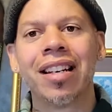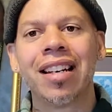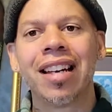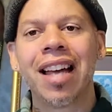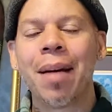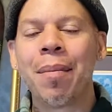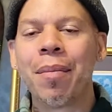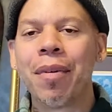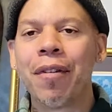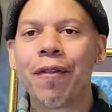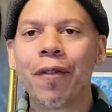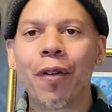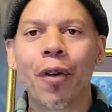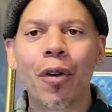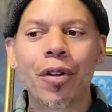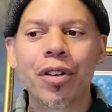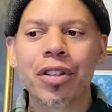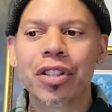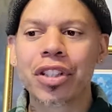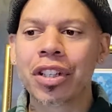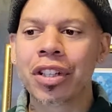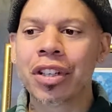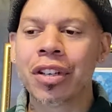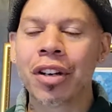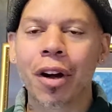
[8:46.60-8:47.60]
And before
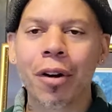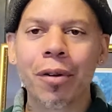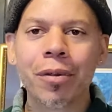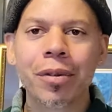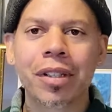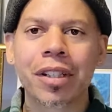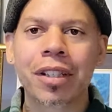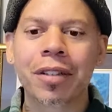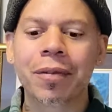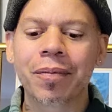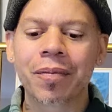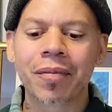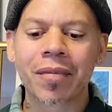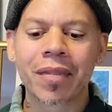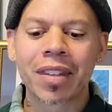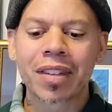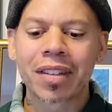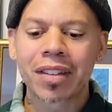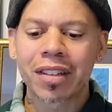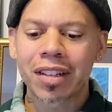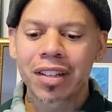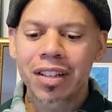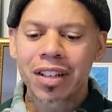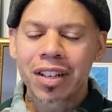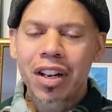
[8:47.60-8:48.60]
she knows it,
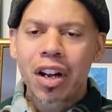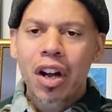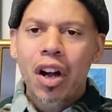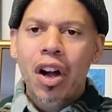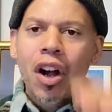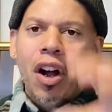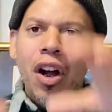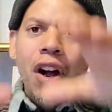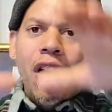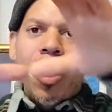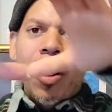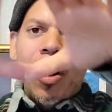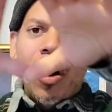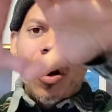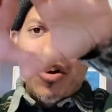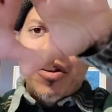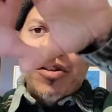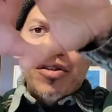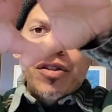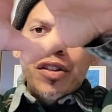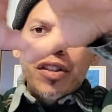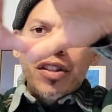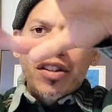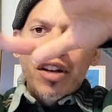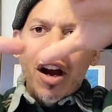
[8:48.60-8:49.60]
her
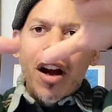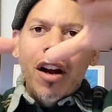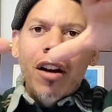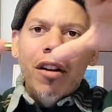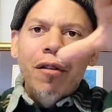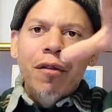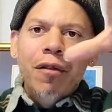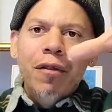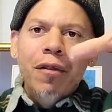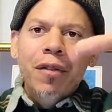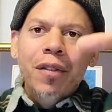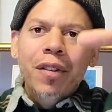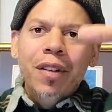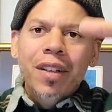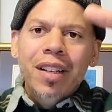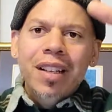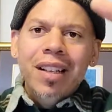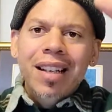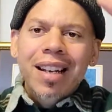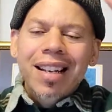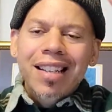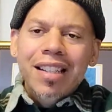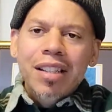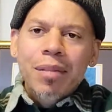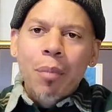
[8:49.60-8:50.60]
scarf
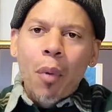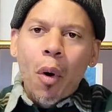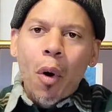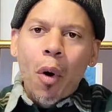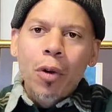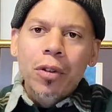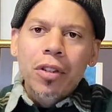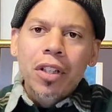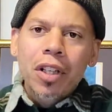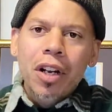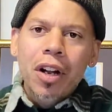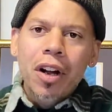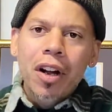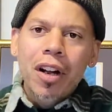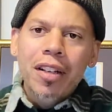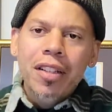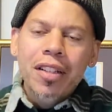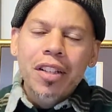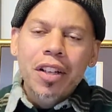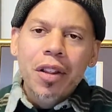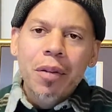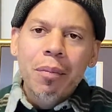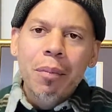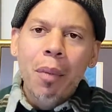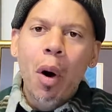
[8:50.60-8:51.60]
is molded onto
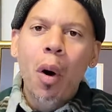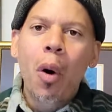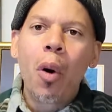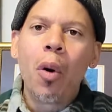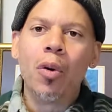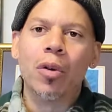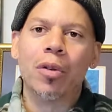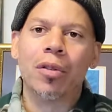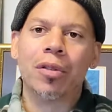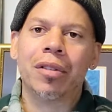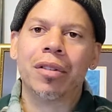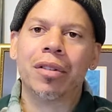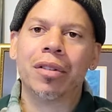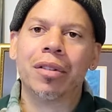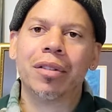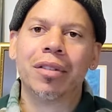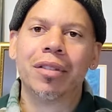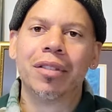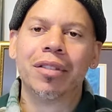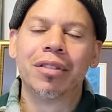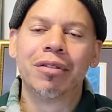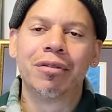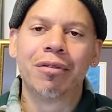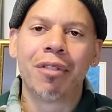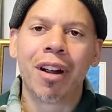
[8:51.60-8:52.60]
the mold,
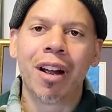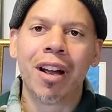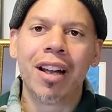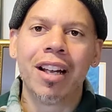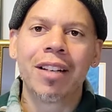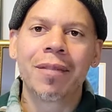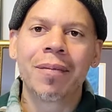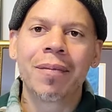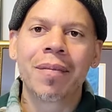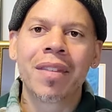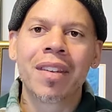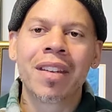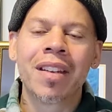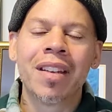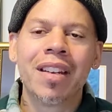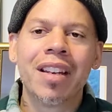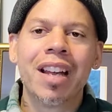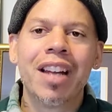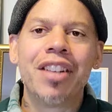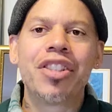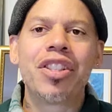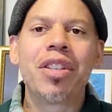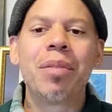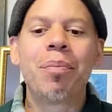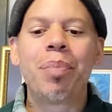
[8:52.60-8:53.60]
right? And
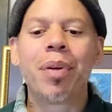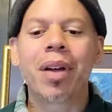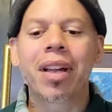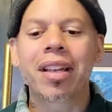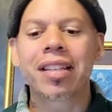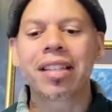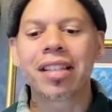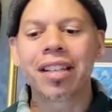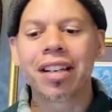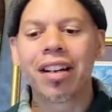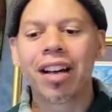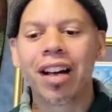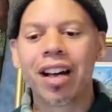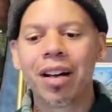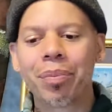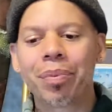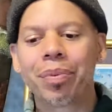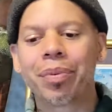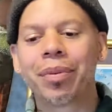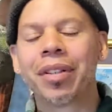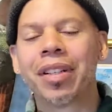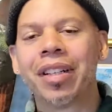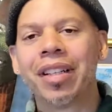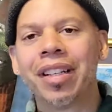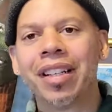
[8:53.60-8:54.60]
she picks it up,
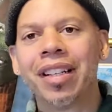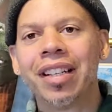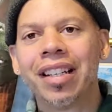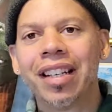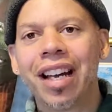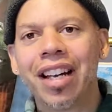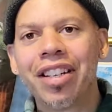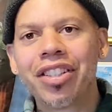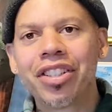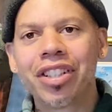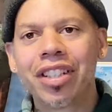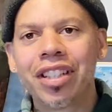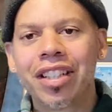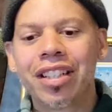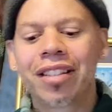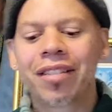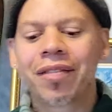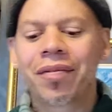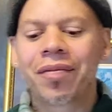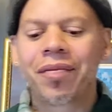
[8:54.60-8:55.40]
and she